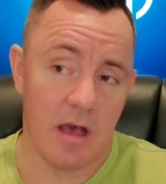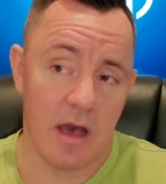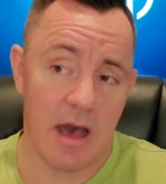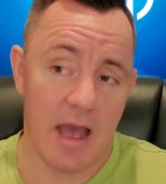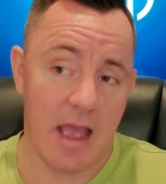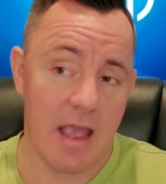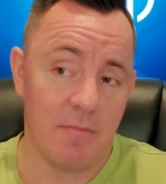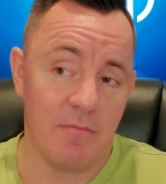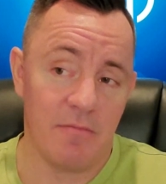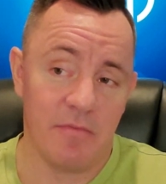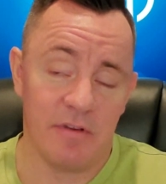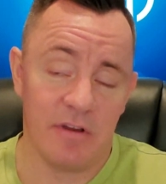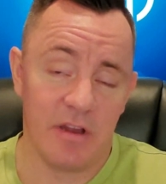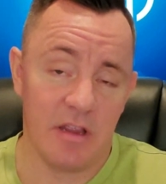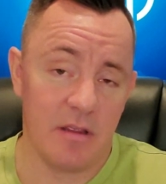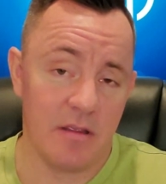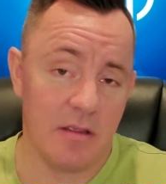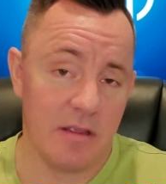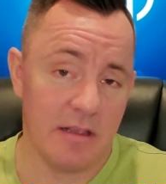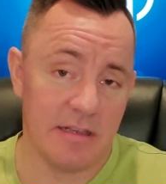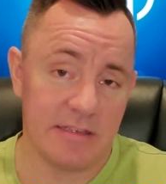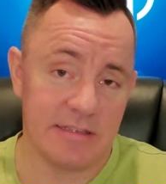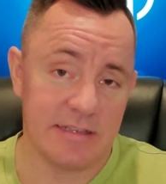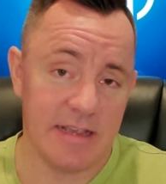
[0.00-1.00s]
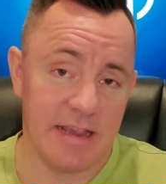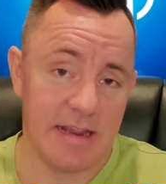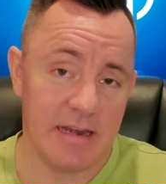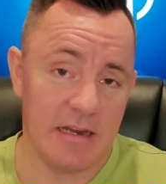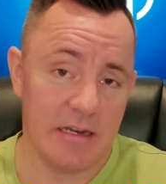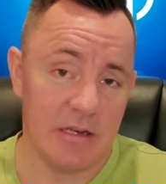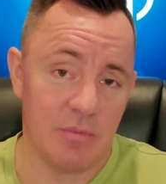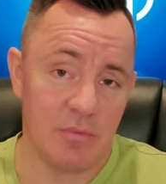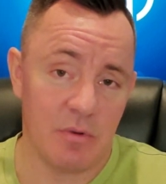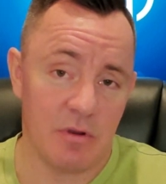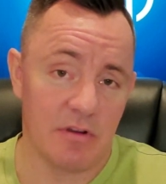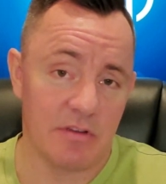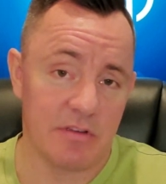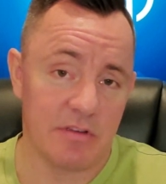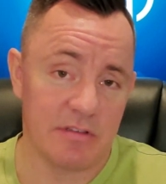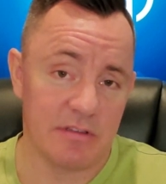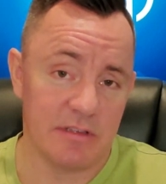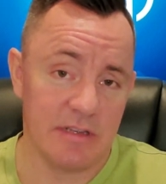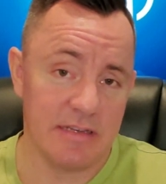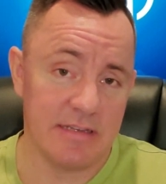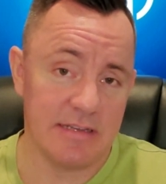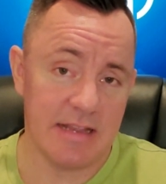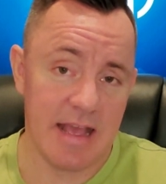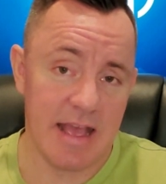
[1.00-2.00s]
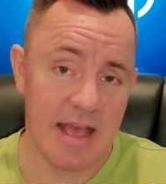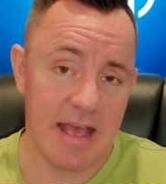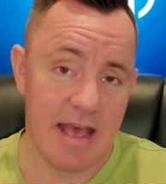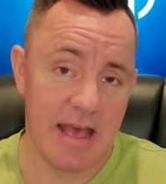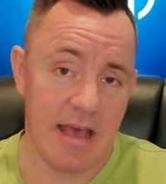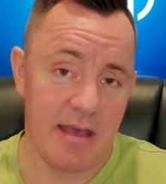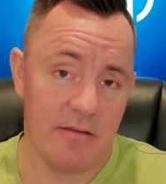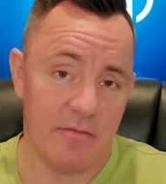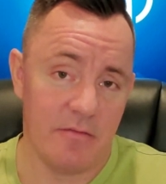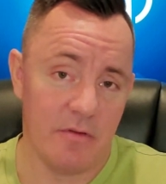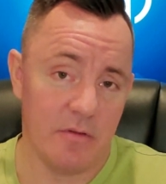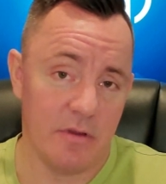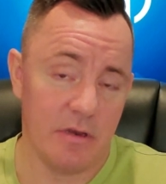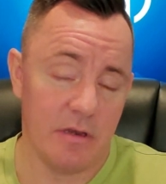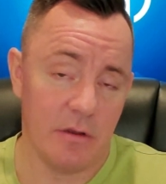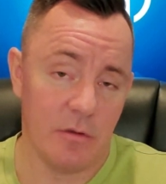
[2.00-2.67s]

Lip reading: I'm very excited personally to have,